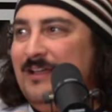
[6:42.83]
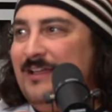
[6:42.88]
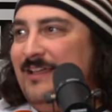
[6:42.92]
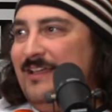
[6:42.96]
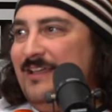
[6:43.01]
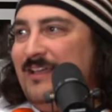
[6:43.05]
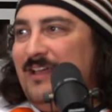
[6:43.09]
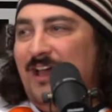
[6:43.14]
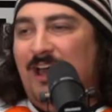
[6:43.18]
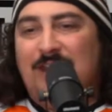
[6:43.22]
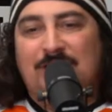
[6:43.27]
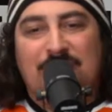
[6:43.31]

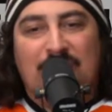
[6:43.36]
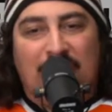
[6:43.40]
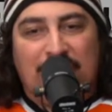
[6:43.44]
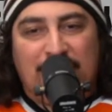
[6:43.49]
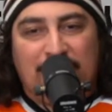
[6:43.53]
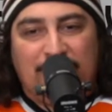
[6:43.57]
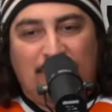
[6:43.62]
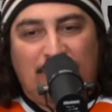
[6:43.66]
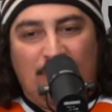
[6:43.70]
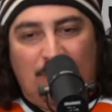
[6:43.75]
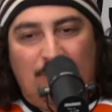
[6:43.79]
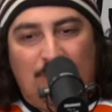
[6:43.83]
Another
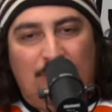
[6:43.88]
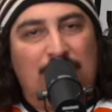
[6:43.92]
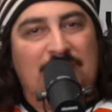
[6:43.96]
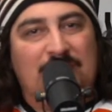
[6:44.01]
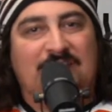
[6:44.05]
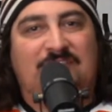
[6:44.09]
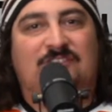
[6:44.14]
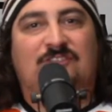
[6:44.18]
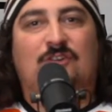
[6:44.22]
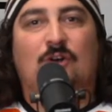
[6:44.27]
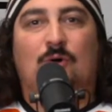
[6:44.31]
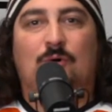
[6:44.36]
goal.
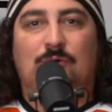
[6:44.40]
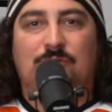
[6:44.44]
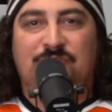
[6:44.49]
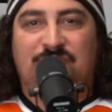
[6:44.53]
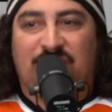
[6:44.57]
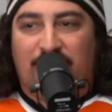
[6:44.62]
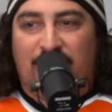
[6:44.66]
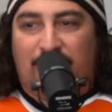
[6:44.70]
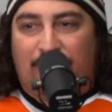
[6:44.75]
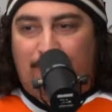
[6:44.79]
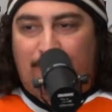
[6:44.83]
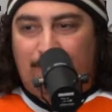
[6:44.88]
That's goals
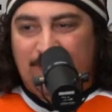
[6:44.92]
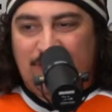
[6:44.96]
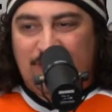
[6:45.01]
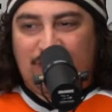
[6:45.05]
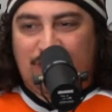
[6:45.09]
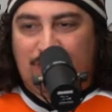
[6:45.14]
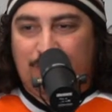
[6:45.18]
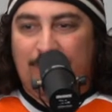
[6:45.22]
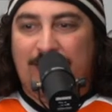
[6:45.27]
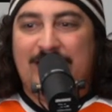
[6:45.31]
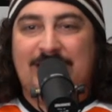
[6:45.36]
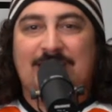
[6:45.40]
in 3
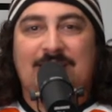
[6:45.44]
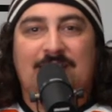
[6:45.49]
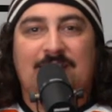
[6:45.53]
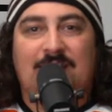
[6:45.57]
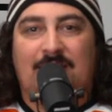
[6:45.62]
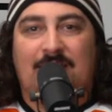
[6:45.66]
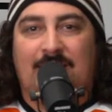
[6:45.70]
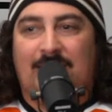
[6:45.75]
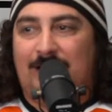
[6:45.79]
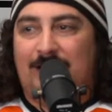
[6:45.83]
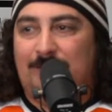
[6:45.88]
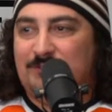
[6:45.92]
straight.
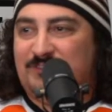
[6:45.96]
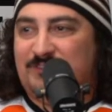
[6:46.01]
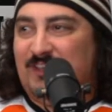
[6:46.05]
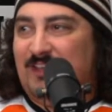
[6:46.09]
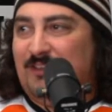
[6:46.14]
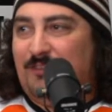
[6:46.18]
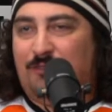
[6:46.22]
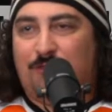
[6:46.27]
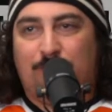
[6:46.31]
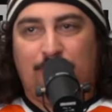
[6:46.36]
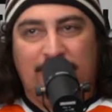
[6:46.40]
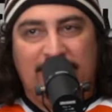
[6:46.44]

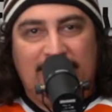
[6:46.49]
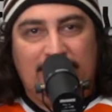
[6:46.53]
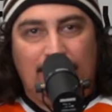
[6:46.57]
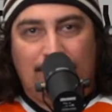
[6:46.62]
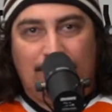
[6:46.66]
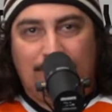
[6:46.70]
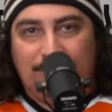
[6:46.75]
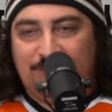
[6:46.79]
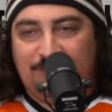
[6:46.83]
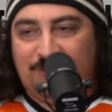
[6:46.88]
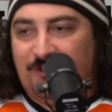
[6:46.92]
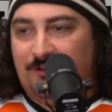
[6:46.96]
3
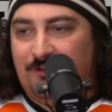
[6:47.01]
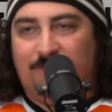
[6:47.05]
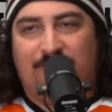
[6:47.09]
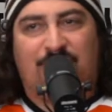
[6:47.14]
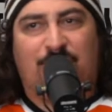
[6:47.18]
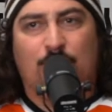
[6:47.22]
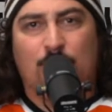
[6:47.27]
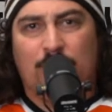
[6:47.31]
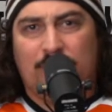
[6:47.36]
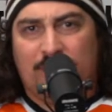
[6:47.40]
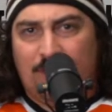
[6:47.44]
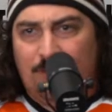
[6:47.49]
goals or
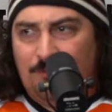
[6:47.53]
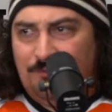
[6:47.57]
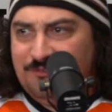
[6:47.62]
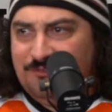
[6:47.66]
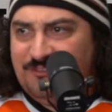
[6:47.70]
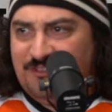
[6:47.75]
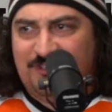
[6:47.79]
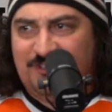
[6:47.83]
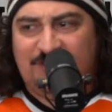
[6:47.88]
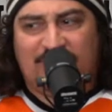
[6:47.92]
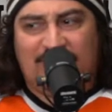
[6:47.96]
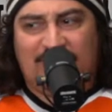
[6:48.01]
4
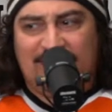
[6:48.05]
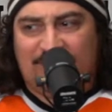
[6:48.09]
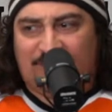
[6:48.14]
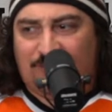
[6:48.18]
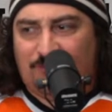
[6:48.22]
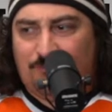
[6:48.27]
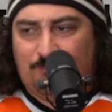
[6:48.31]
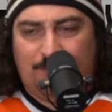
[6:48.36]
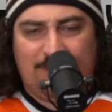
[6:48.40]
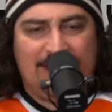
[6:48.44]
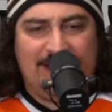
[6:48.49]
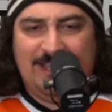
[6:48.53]
goals in his last
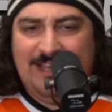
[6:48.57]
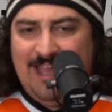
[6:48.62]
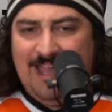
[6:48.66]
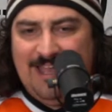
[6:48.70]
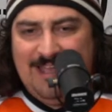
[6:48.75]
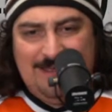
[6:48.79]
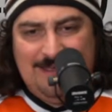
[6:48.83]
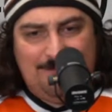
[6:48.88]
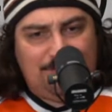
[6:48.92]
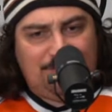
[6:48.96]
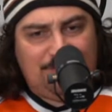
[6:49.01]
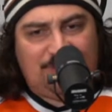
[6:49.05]
3
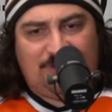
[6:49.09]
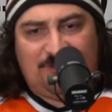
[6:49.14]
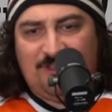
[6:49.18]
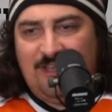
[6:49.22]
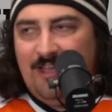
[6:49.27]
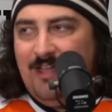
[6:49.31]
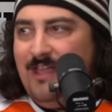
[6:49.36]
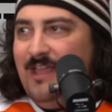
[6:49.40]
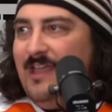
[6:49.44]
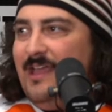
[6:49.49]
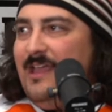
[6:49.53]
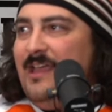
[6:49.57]
games.
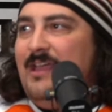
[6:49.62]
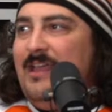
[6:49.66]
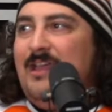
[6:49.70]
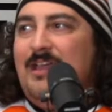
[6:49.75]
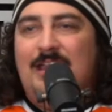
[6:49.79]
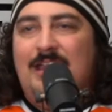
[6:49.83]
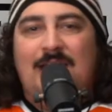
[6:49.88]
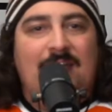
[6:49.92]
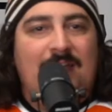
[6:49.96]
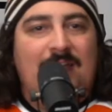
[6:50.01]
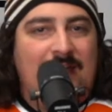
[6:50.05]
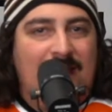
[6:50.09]

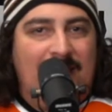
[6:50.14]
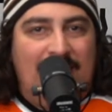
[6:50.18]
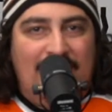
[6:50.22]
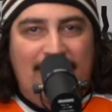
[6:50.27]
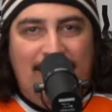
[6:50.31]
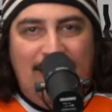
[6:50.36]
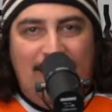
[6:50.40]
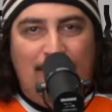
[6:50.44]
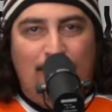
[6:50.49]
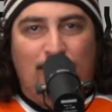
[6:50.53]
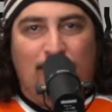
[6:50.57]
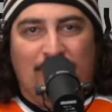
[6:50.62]

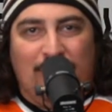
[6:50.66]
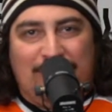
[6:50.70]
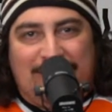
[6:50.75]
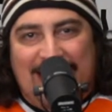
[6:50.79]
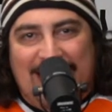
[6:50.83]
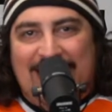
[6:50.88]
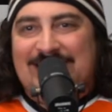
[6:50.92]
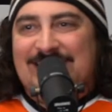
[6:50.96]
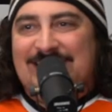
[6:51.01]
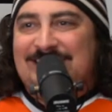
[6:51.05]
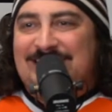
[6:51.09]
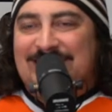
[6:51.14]
We're
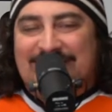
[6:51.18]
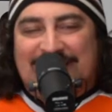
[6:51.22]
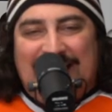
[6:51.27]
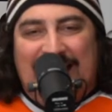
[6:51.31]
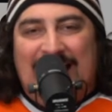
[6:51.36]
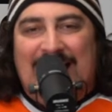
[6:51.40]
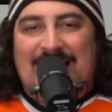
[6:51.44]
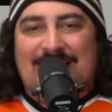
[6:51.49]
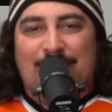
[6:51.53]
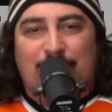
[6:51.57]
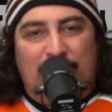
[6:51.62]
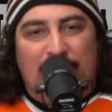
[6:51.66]
getting the
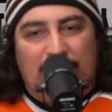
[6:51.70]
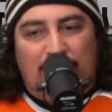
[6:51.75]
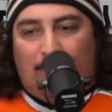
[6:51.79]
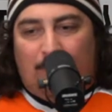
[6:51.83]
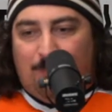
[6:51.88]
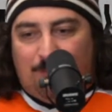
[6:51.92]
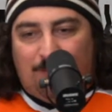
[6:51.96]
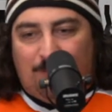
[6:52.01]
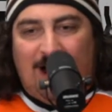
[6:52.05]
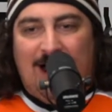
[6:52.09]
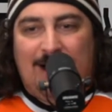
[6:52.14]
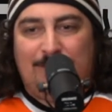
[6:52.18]
guy we were
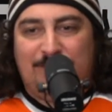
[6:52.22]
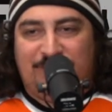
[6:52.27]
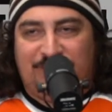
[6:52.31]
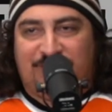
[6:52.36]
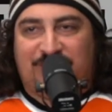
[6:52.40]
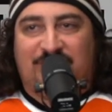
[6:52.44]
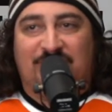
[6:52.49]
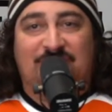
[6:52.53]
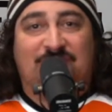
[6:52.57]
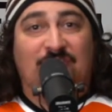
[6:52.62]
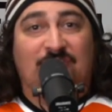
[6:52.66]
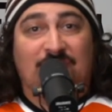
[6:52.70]

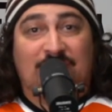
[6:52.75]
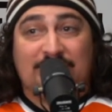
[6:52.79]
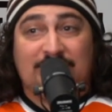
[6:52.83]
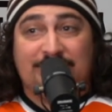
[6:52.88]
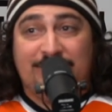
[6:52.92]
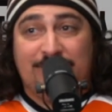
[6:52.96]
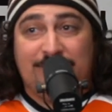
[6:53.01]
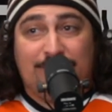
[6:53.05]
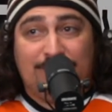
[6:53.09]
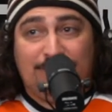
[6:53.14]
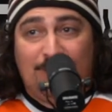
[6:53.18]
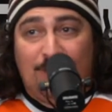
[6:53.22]
promised. It took a
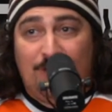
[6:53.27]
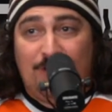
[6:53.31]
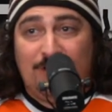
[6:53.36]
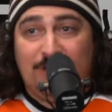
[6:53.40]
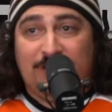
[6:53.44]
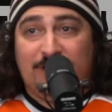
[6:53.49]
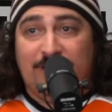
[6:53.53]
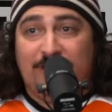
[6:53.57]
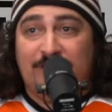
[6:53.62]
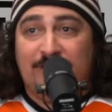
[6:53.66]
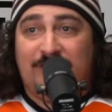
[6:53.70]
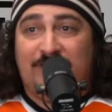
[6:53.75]
little
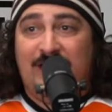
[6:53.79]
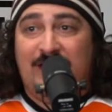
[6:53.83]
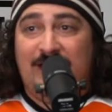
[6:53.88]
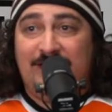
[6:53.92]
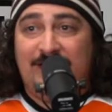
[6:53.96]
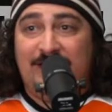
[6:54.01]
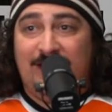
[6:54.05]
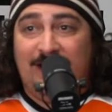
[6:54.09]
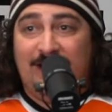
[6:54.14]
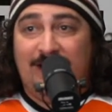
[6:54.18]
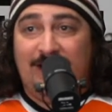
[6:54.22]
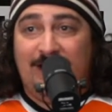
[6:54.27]
longer
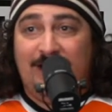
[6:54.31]
than